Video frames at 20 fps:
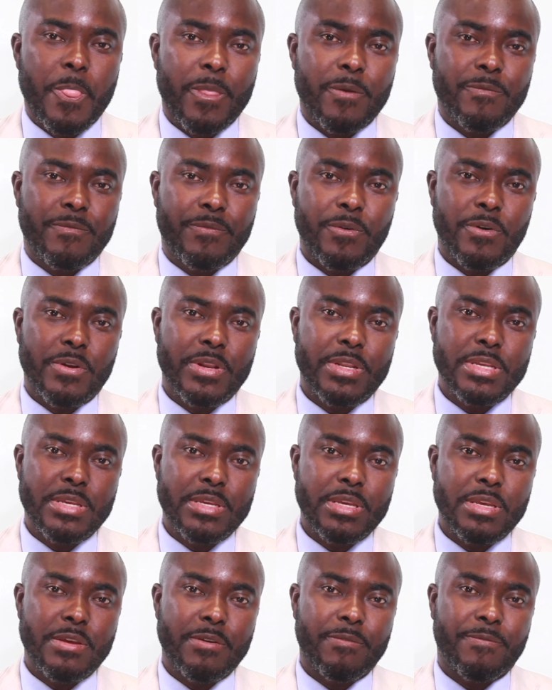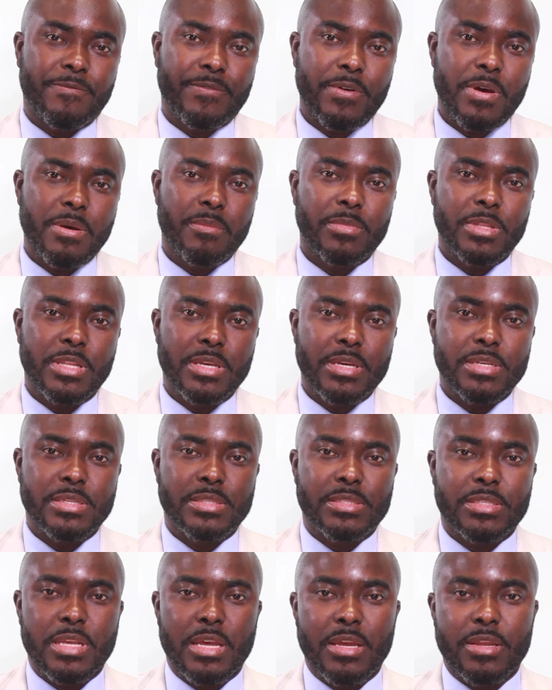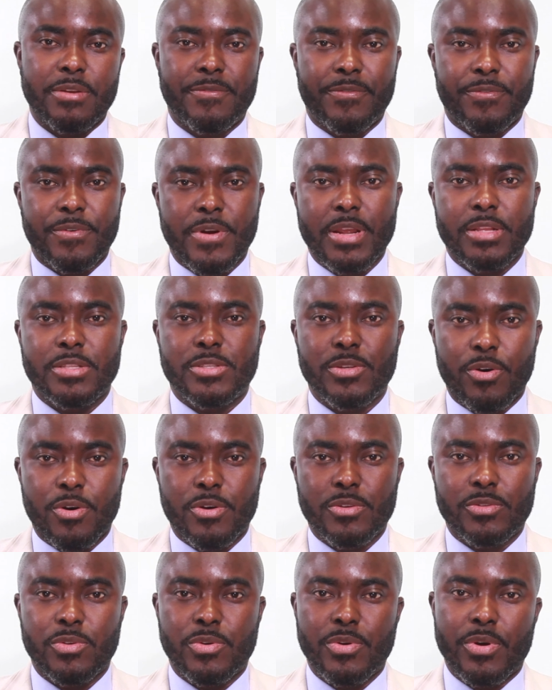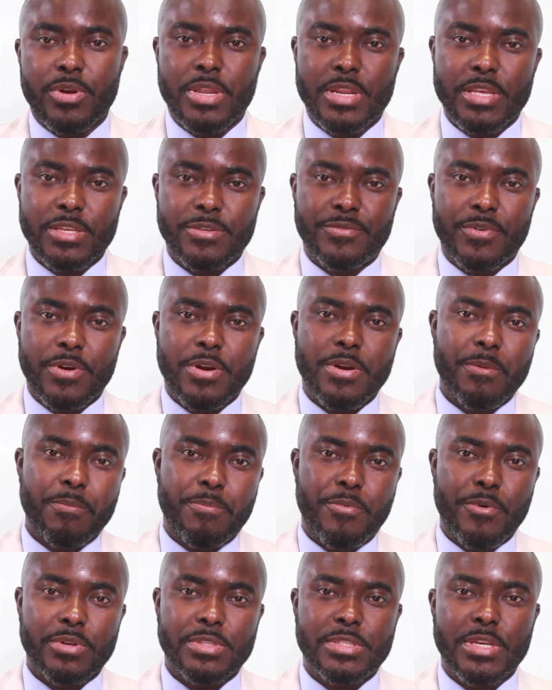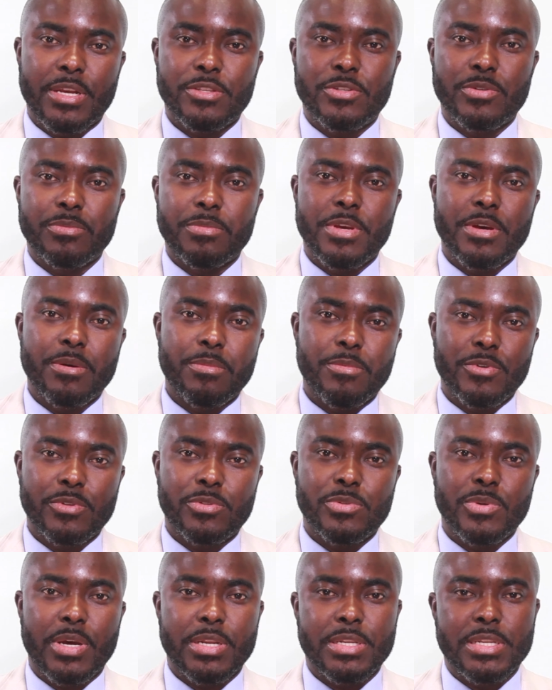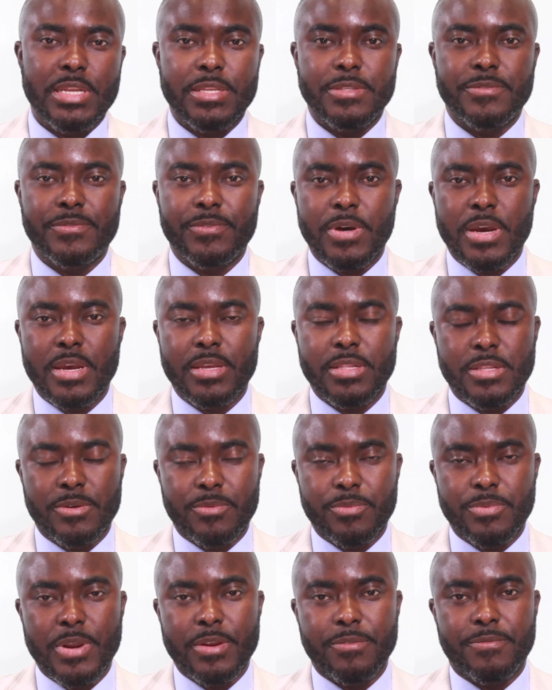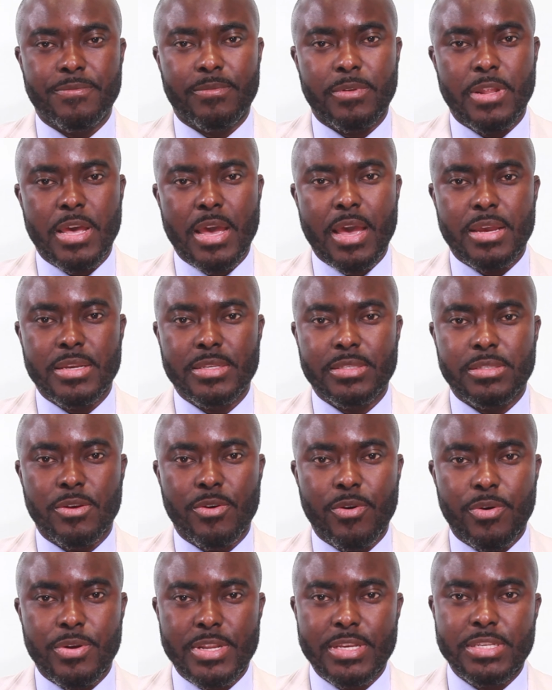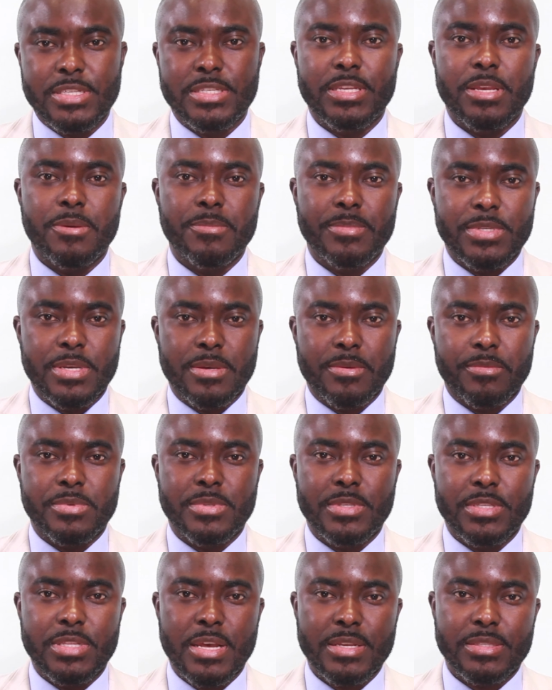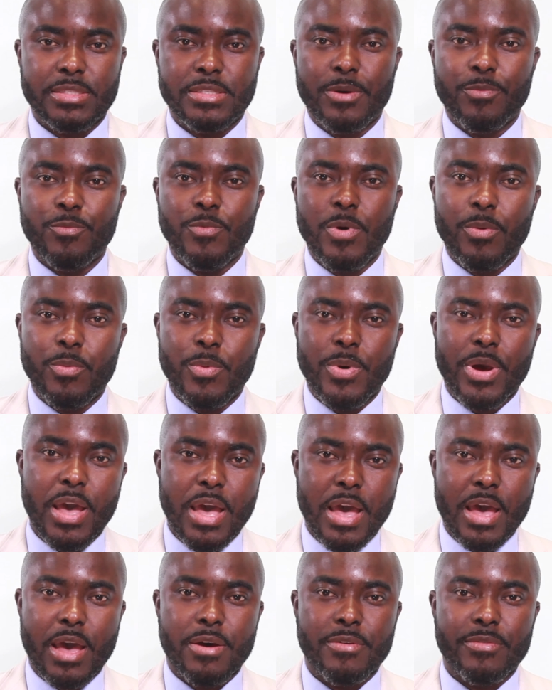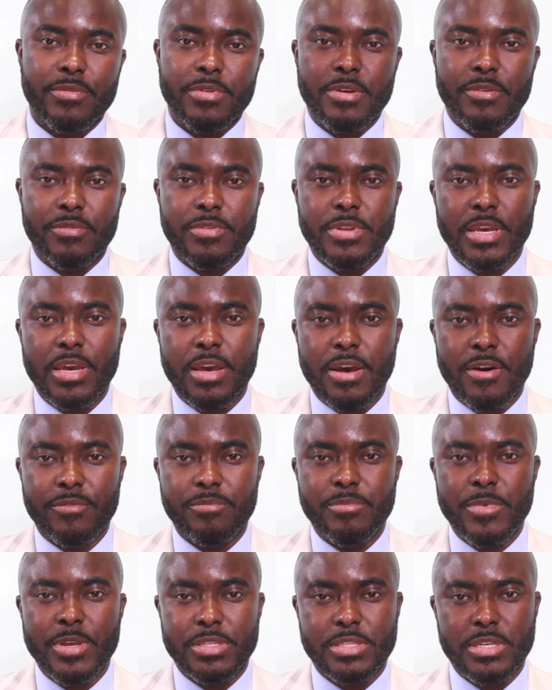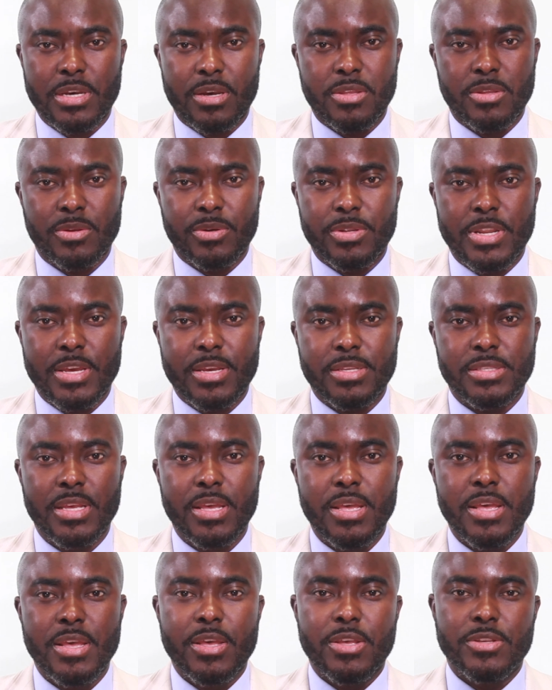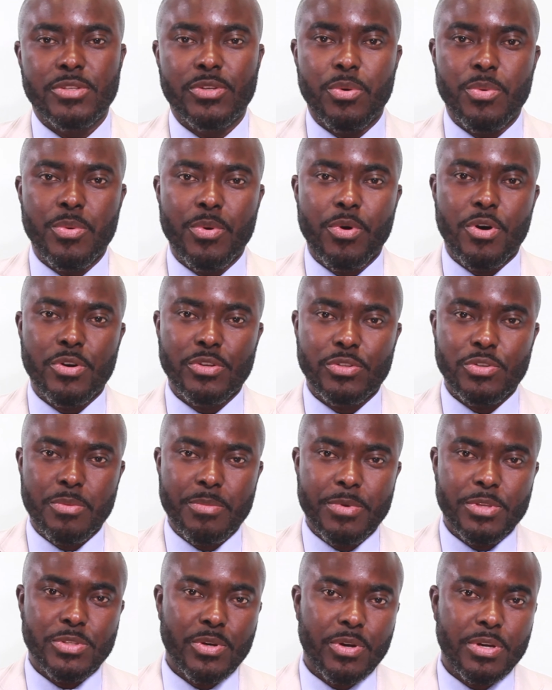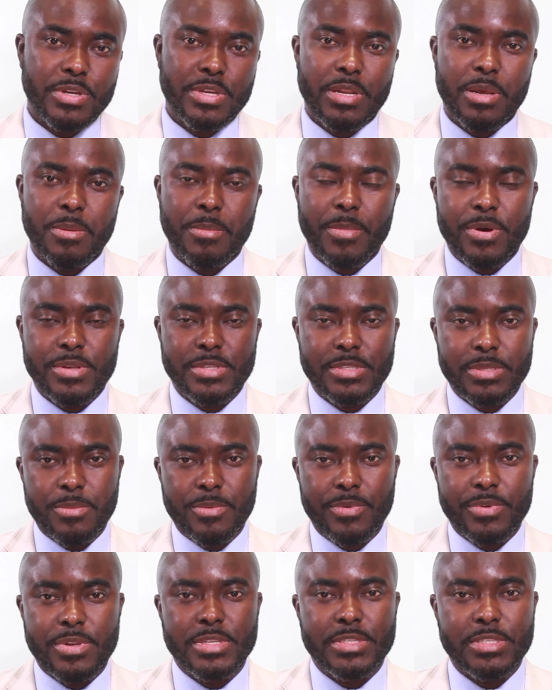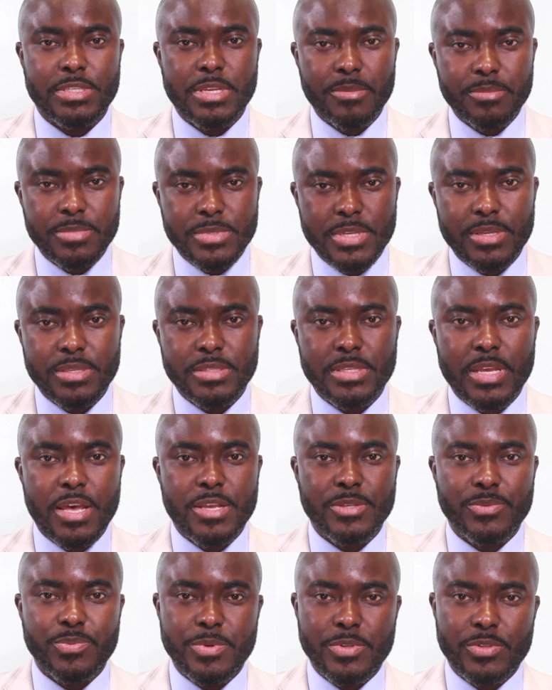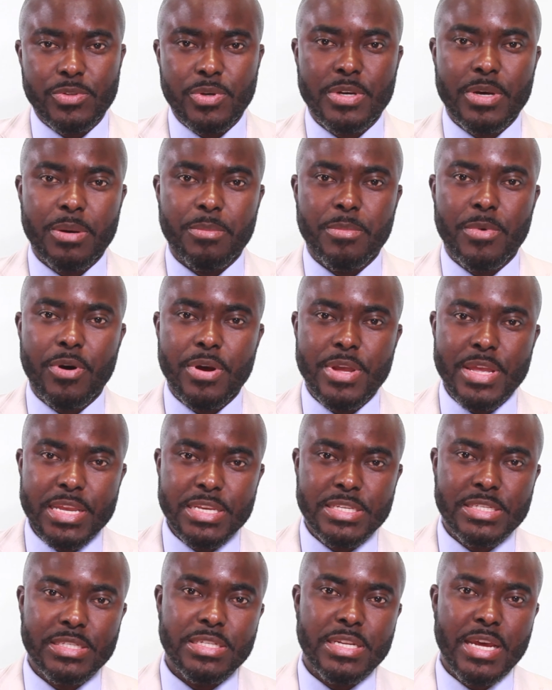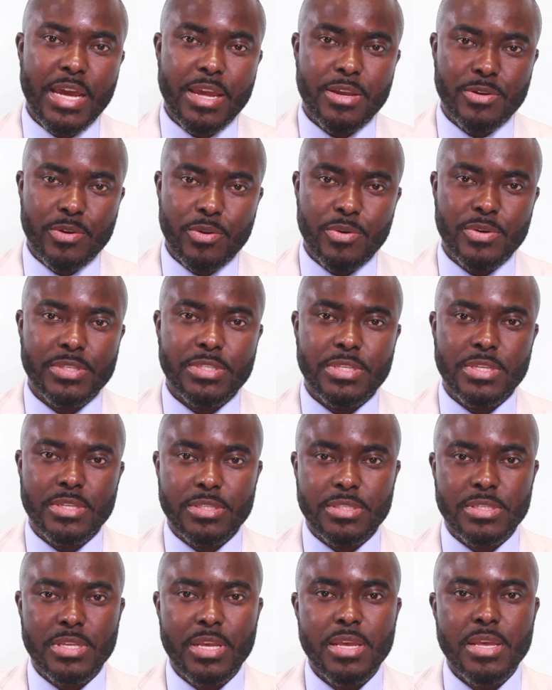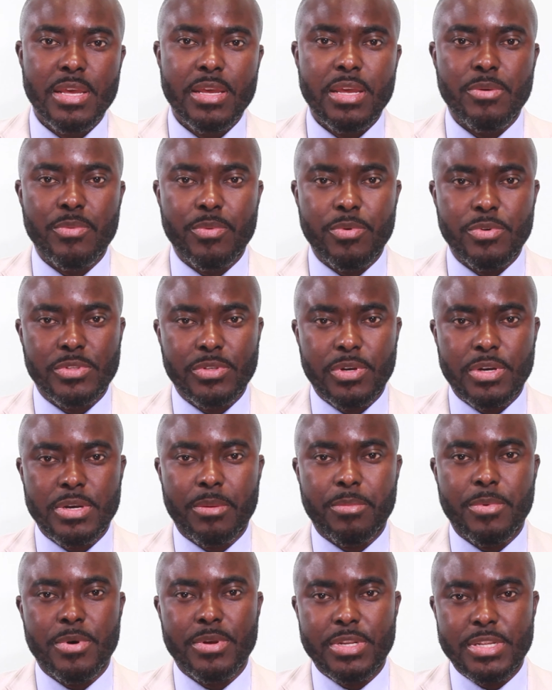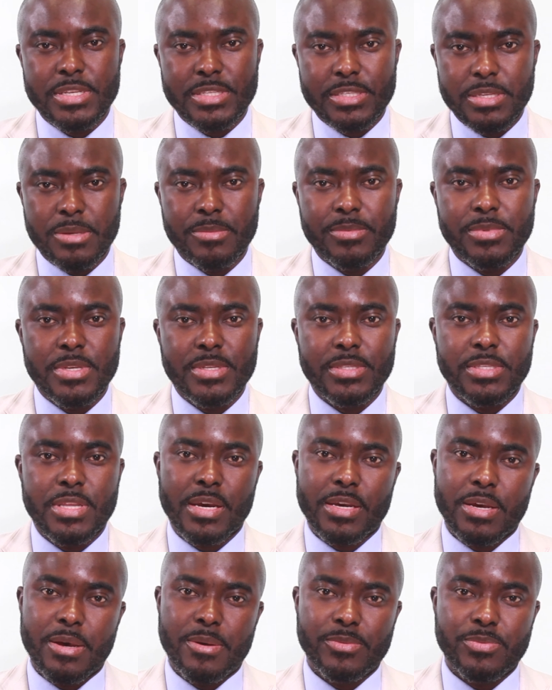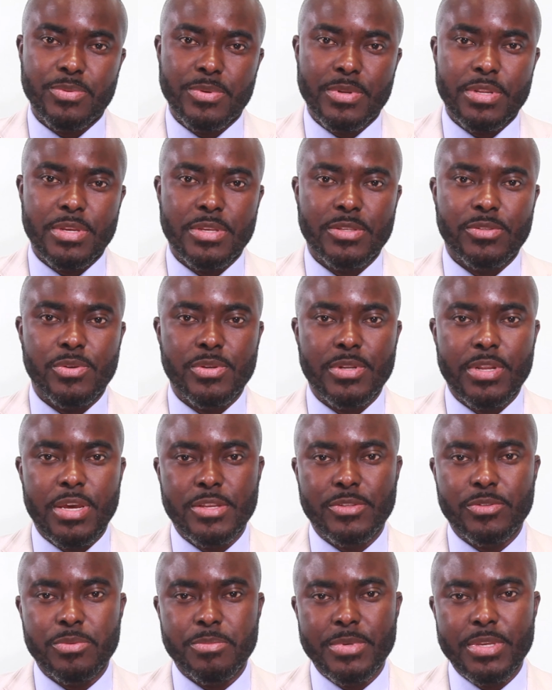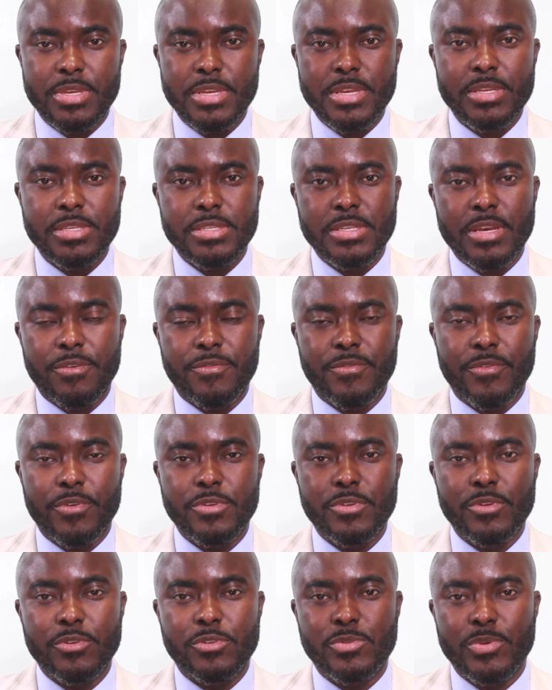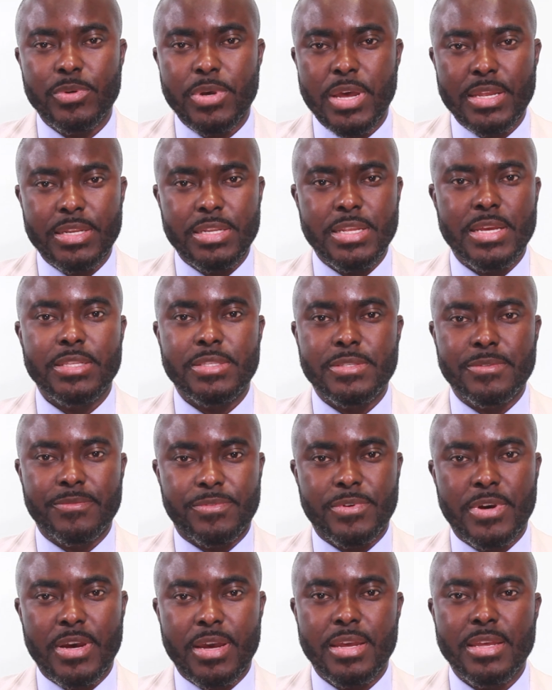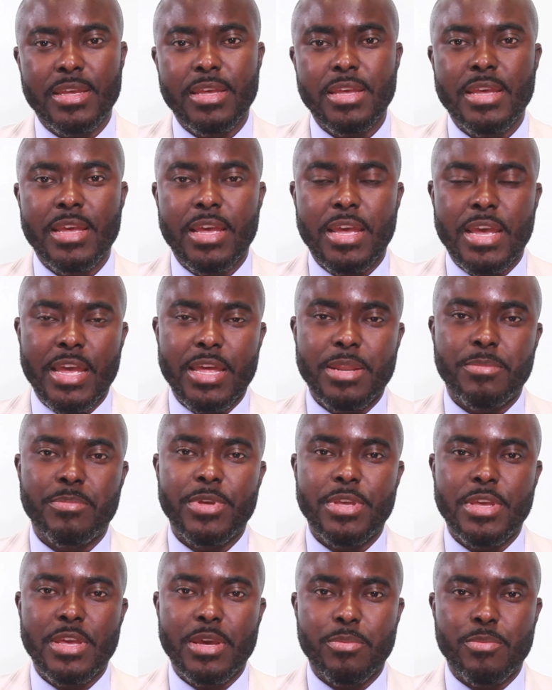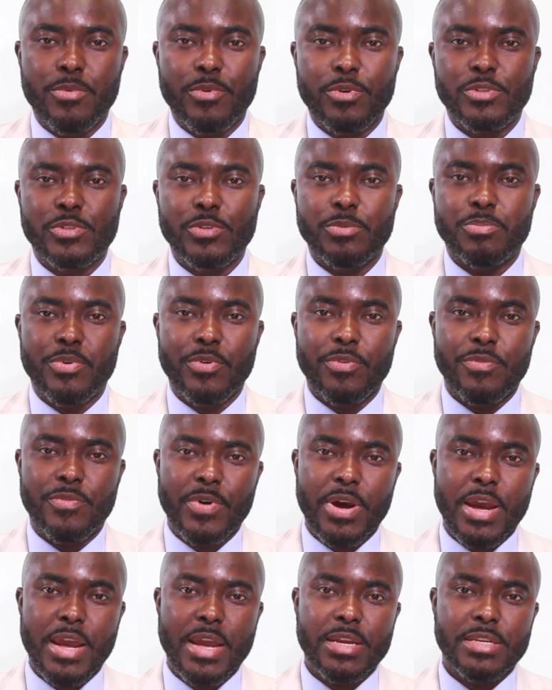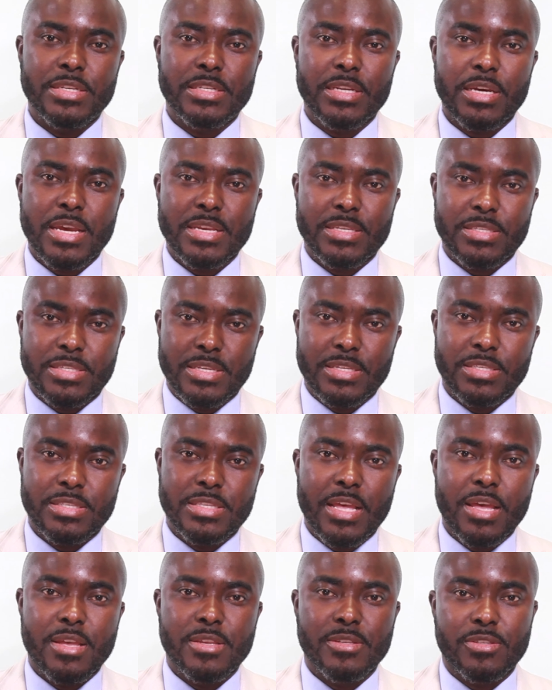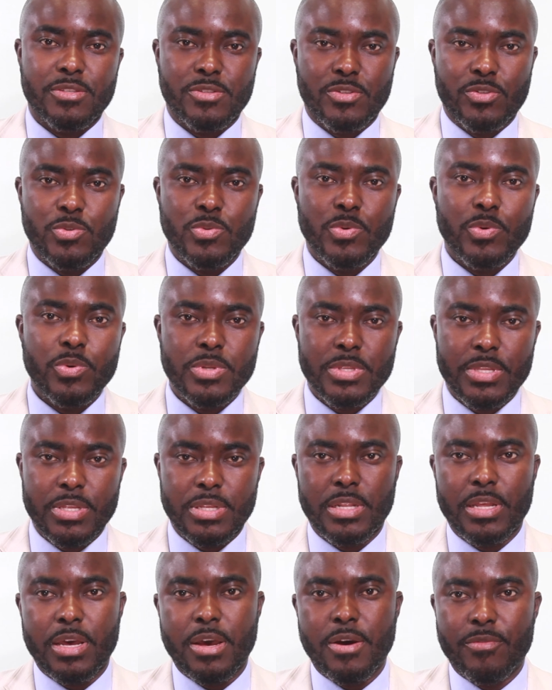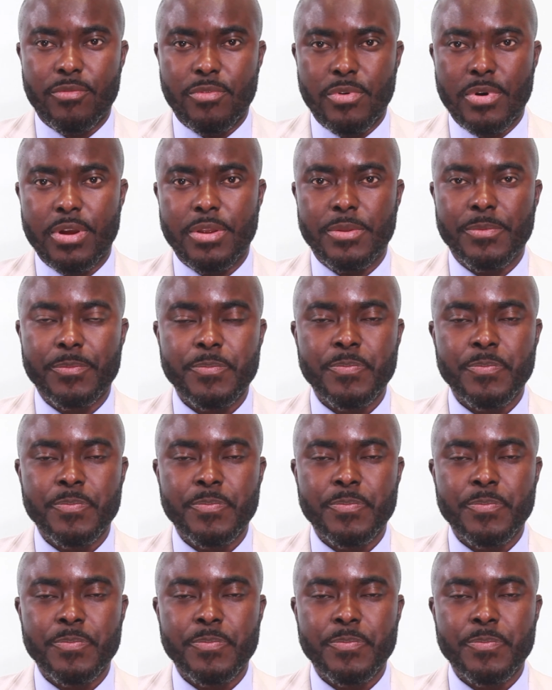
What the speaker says: For the families and friends also, it is very important to be able to identify the red flags or the symptoms that someone will have if they have mental illness. So we'll also be talking about some of the symptoms as we talk about each diagnosis. We'll talk about the symptoms that comes with it so that it will be easier for you to identify and be able to provide assistance to the loved one.